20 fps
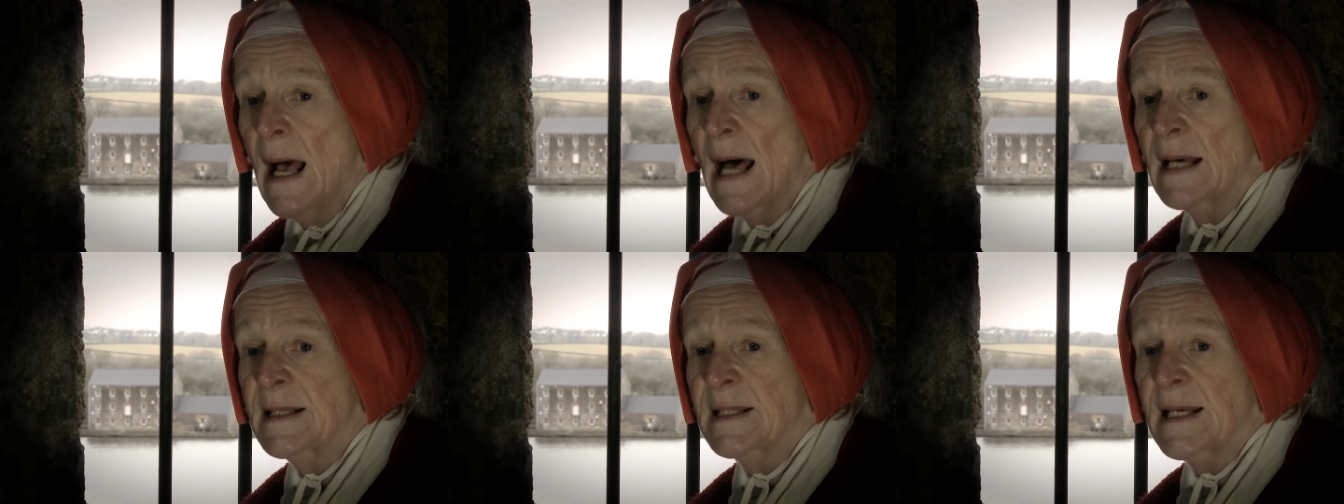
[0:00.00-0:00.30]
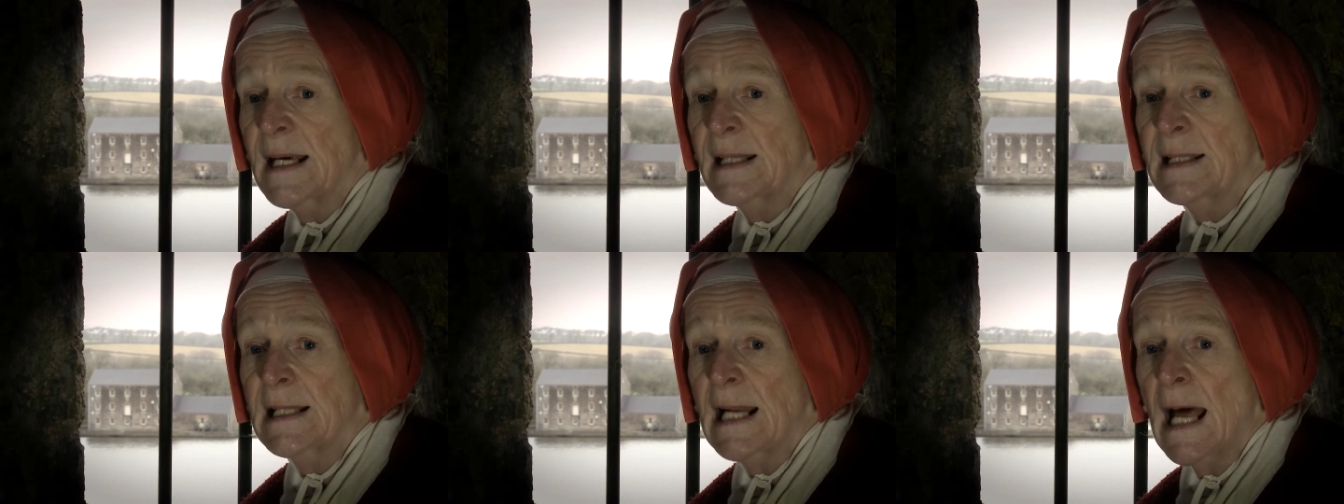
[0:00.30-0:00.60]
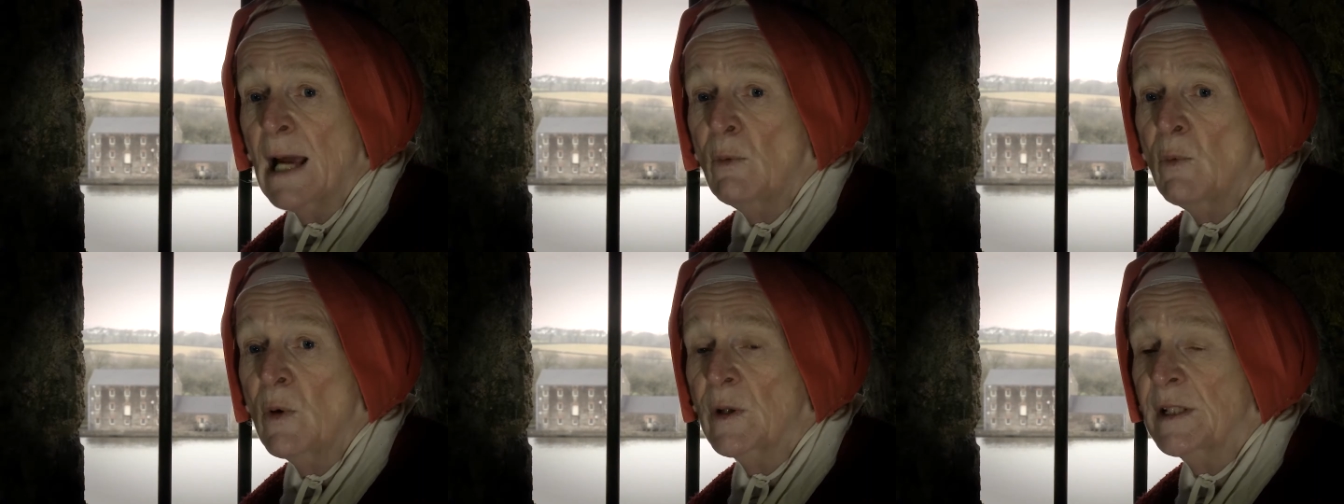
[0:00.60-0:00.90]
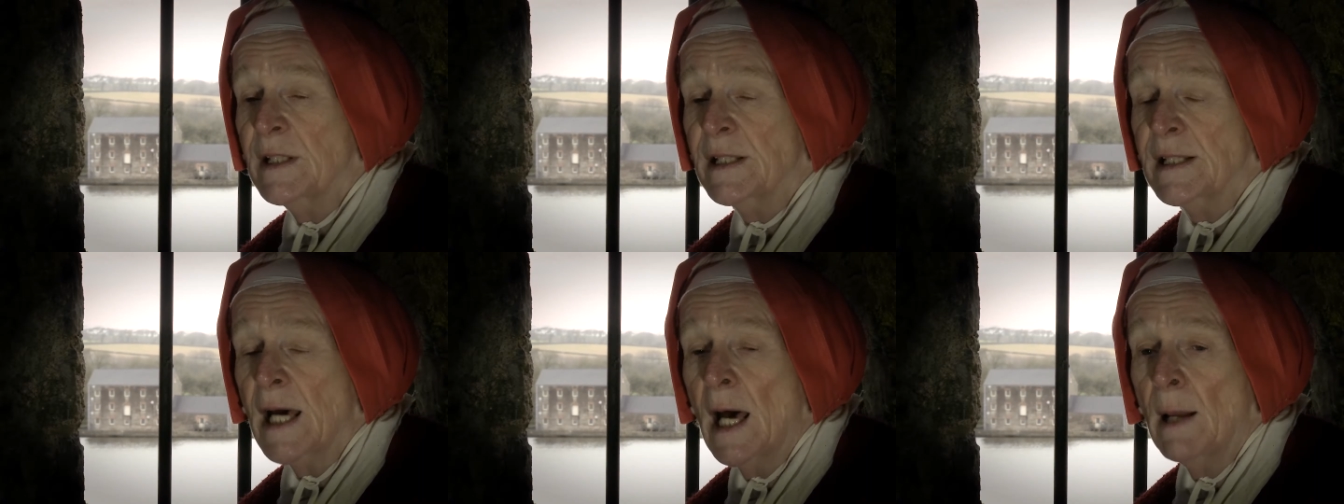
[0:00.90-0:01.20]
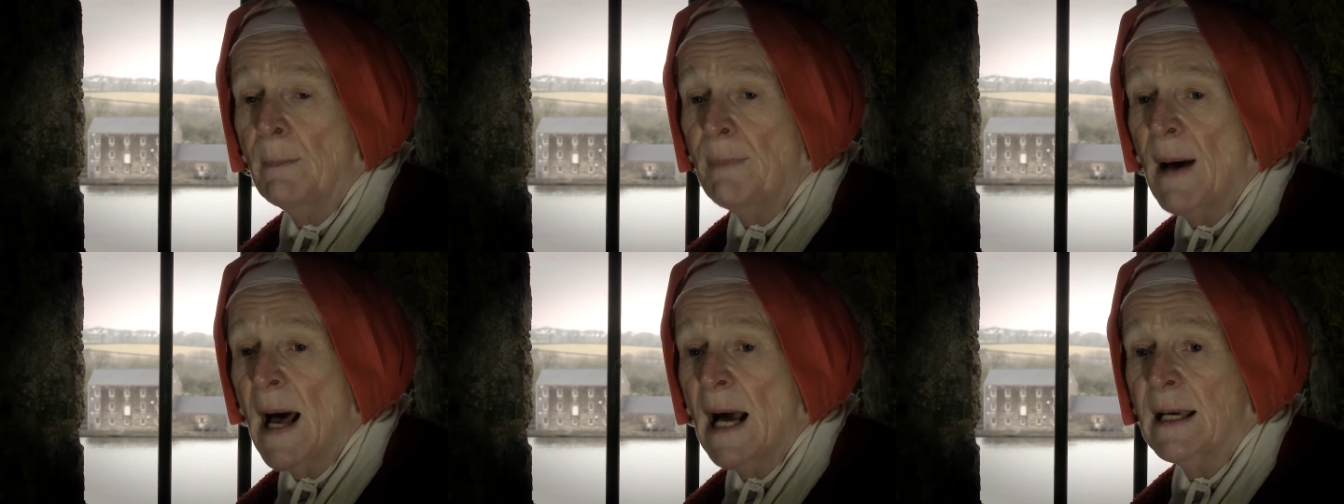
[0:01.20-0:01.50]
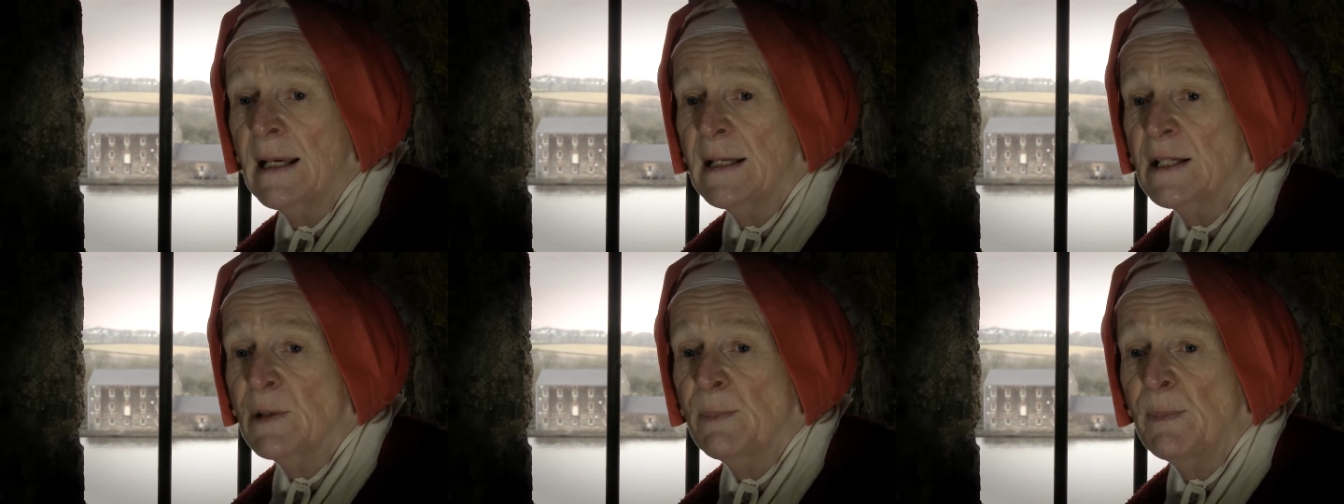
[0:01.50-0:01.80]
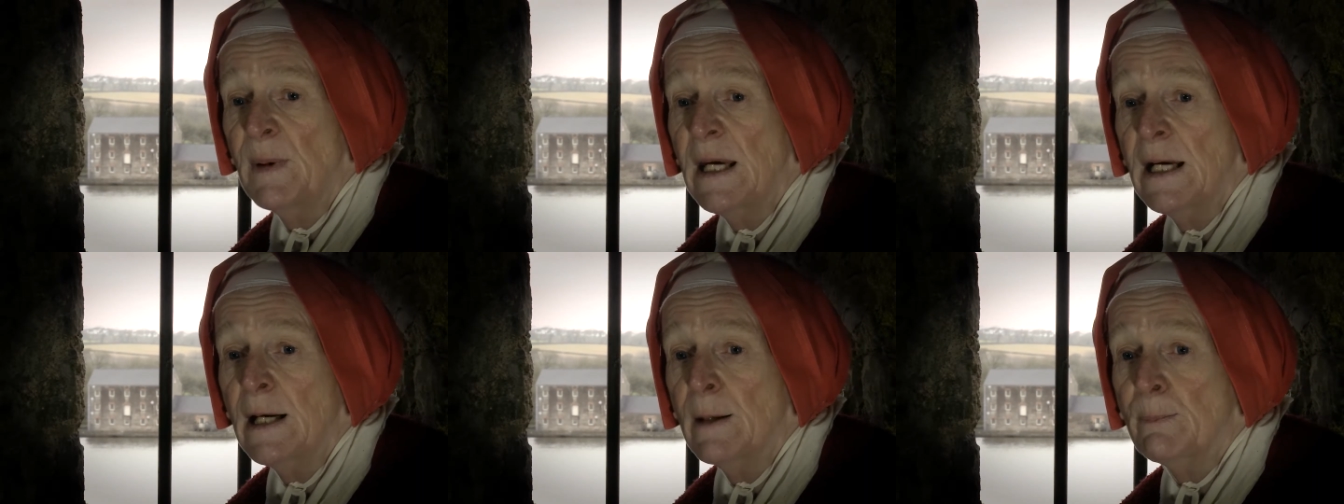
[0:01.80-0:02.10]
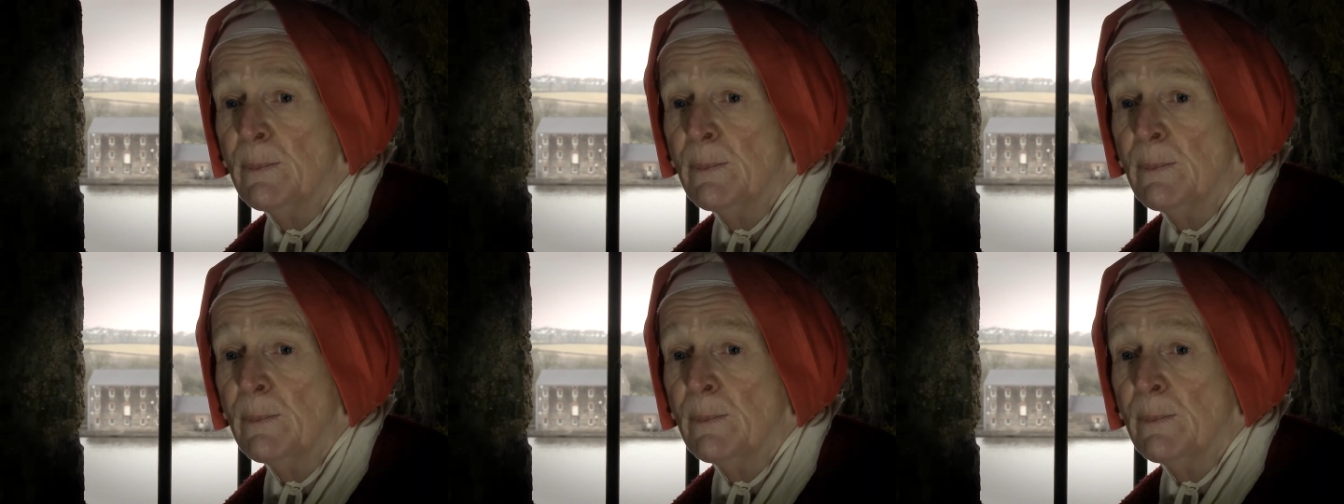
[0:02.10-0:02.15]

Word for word: and said that I wouldn't turn back into being a